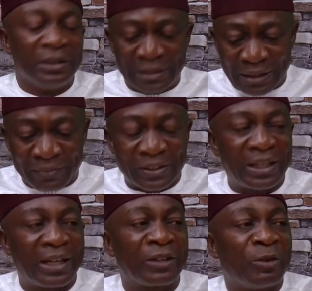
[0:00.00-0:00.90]
then after
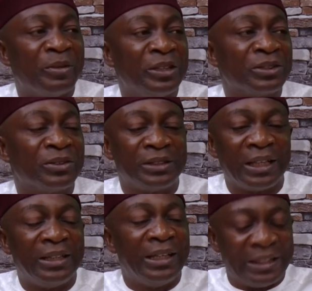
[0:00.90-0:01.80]
that recommendations
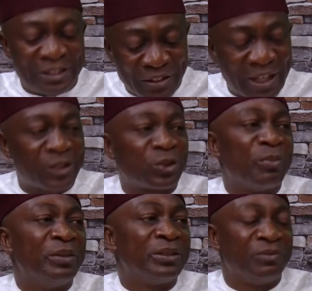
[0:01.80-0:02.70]
then a general
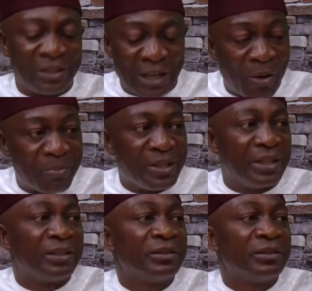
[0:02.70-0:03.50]
summit will now be